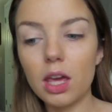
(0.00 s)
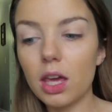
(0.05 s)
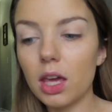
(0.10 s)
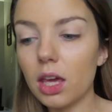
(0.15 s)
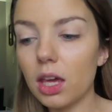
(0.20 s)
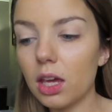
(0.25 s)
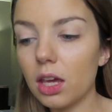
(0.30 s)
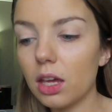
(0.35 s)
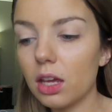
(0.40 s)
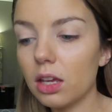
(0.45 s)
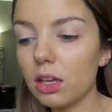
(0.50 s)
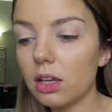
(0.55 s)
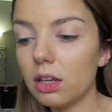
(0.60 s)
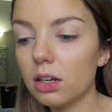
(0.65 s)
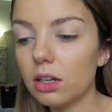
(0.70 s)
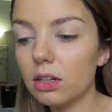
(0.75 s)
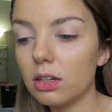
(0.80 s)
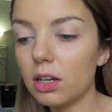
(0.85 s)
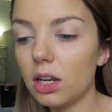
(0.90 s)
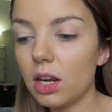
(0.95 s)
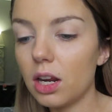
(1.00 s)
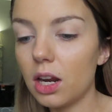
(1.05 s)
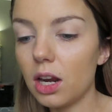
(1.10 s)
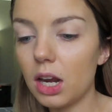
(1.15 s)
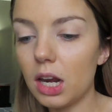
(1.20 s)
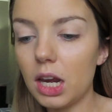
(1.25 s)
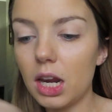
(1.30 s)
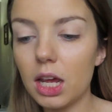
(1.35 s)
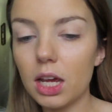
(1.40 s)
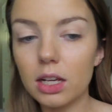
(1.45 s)
And
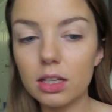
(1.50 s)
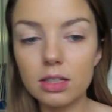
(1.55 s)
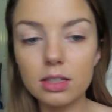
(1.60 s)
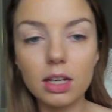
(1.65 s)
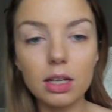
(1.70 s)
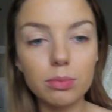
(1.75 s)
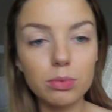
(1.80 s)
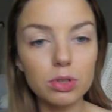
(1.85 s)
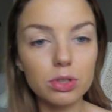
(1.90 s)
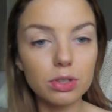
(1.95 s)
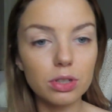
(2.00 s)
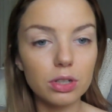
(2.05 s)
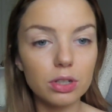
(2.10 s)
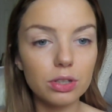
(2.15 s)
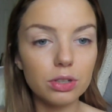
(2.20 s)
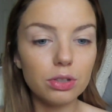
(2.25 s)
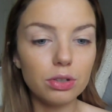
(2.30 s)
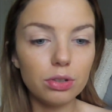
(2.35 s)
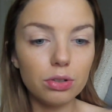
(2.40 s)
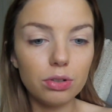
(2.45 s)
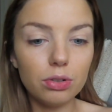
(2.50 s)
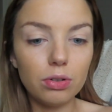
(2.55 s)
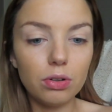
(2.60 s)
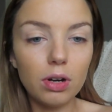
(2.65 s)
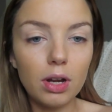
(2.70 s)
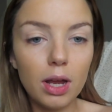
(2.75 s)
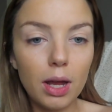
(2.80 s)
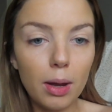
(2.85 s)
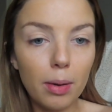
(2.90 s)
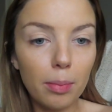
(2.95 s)
next I'm just gonna do
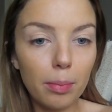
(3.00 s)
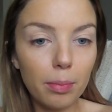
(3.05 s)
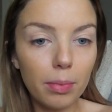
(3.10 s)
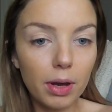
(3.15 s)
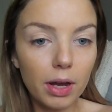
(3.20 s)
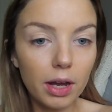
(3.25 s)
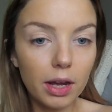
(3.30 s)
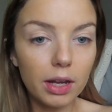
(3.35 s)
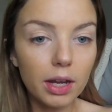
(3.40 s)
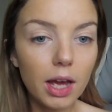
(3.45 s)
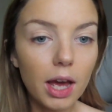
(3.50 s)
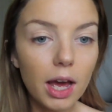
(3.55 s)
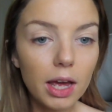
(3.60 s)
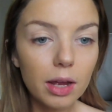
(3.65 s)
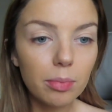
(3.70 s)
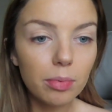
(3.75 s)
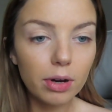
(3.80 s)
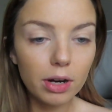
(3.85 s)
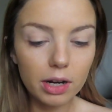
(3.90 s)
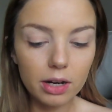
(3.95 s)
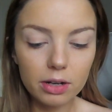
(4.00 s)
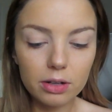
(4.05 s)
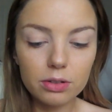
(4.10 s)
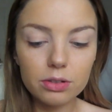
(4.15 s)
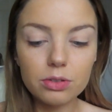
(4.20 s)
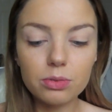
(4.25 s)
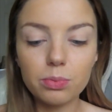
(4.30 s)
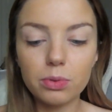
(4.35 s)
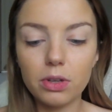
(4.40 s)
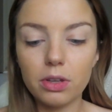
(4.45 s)
my
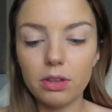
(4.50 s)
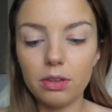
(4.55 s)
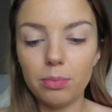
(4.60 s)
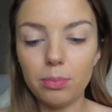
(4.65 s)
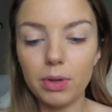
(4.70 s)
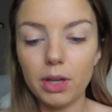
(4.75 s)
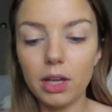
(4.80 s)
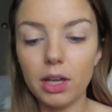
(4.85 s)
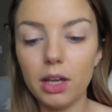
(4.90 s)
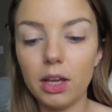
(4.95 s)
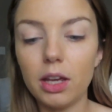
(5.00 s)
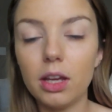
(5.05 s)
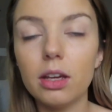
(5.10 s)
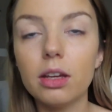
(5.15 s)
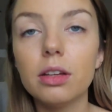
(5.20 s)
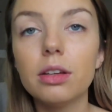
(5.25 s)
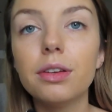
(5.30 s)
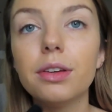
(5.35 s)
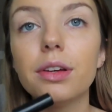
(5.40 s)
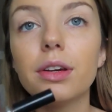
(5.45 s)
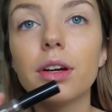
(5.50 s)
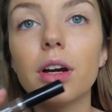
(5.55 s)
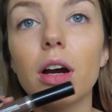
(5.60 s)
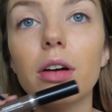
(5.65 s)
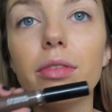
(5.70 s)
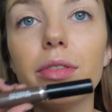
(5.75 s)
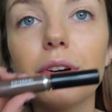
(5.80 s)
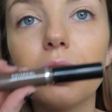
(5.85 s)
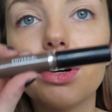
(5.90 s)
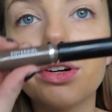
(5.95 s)
eyebrows with my
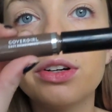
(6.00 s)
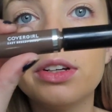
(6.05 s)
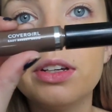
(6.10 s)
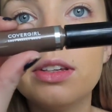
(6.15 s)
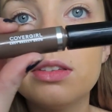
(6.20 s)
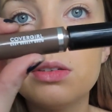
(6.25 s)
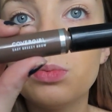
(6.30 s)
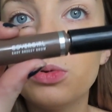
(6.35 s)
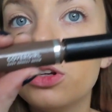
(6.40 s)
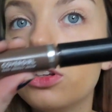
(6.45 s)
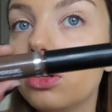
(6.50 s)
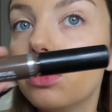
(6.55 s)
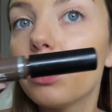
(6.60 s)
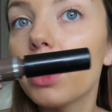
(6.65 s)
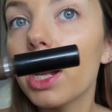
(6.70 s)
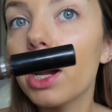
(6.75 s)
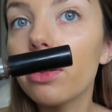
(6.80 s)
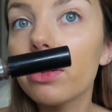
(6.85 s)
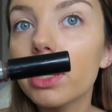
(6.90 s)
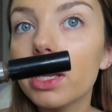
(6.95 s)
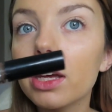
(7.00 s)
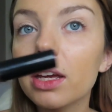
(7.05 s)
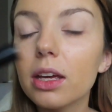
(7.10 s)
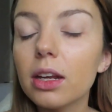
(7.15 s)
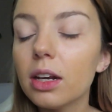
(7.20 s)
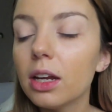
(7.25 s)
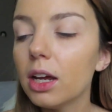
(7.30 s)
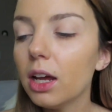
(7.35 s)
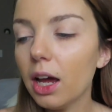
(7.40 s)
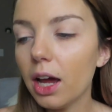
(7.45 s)
CoverGirl Easy Breezy Brow
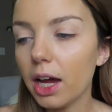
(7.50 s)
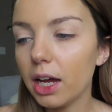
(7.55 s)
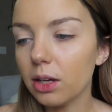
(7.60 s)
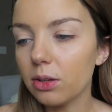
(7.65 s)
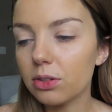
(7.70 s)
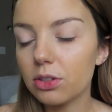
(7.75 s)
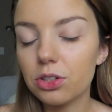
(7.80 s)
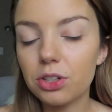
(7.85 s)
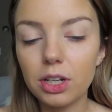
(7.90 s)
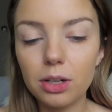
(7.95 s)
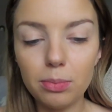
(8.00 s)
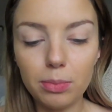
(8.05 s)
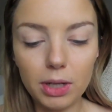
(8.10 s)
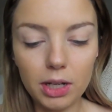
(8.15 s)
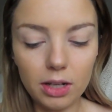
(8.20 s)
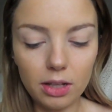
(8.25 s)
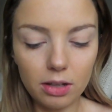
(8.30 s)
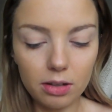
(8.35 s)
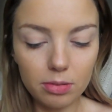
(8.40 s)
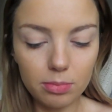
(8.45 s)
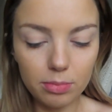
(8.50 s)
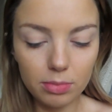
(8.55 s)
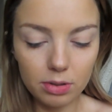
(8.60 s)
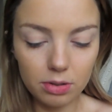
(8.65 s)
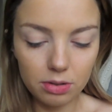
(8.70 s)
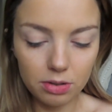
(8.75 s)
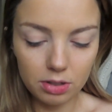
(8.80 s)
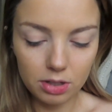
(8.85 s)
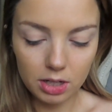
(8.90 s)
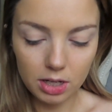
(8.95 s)
again. I use a shade
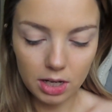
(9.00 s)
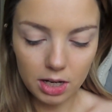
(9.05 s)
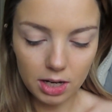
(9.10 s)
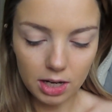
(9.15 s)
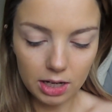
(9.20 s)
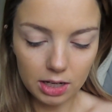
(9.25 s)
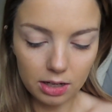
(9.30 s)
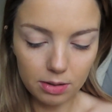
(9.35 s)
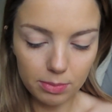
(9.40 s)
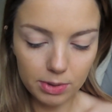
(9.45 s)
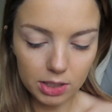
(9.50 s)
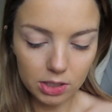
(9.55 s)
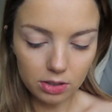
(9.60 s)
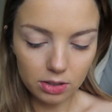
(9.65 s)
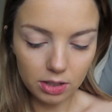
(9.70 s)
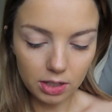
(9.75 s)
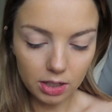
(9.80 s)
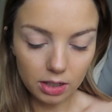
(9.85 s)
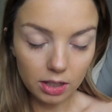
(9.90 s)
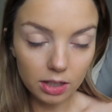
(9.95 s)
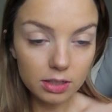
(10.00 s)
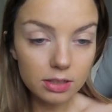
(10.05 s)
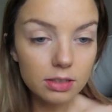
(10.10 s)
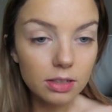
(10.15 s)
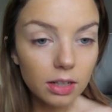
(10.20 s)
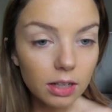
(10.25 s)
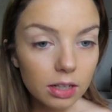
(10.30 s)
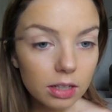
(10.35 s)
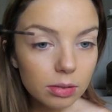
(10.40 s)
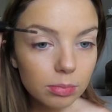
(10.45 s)
medium. I didn't mention that last
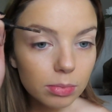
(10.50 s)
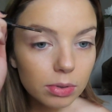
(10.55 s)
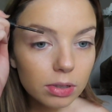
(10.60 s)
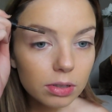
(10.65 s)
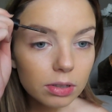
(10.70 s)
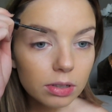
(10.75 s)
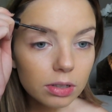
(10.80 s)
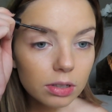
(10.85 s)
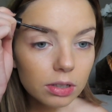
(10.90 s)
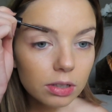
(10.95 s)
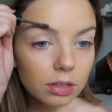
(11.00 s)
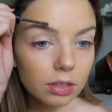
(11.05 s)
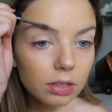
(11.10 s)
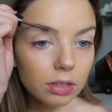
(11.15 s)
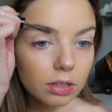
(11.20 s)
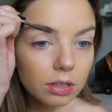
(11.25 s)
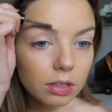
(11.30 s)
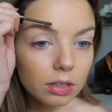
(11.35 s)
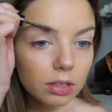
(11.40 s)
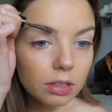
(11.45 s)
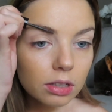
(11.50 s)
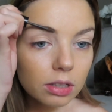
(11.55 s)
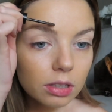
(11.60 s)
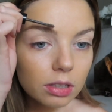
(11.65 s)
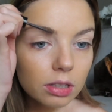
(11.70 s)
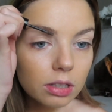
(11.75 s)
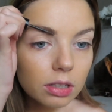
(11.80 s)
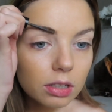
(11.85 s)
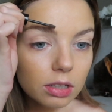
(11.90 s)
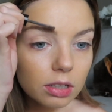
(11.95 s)
time.
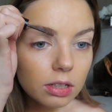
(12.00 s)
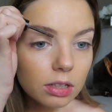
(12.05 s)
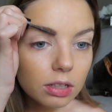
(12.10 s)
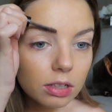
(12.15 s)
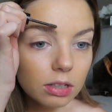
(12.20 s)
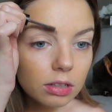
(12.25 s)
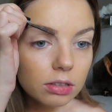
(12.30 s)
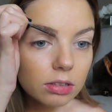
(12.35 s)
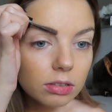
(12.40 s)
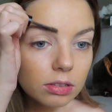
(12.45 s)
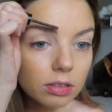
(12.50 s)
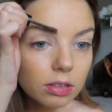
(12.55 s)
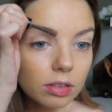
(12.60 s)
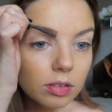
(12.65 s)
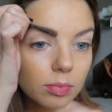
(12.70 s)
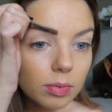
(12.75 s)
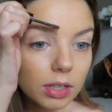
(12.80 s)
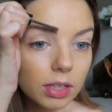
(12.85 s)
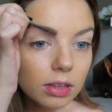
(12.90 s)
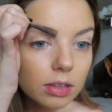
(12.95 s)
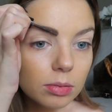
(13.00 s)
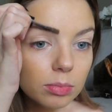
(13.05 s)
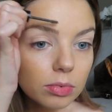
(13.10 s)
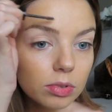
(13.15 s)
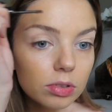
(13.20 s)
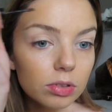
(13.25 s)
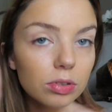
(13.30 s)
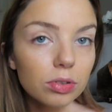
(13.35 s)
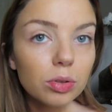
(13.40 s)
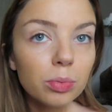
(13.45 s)
And I'm just gonna make them
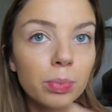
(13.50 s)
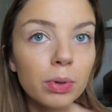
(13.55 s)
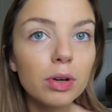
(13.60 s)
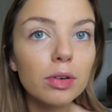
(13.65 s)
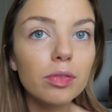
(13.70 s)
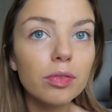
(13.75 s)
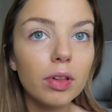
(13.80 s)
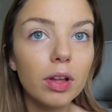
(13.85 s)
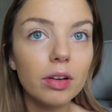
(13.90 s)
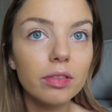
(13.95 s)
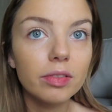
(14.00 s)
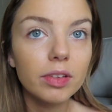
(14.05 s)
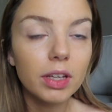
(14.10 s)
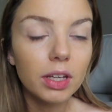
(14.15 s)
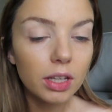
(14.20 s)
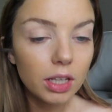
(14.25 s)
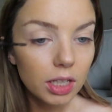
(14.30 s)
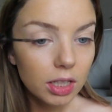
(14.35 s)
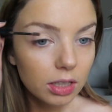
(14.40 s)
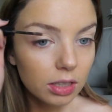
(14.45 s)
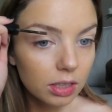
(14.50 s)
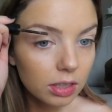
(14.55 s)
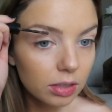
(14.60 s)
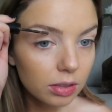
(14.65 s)
super fluffy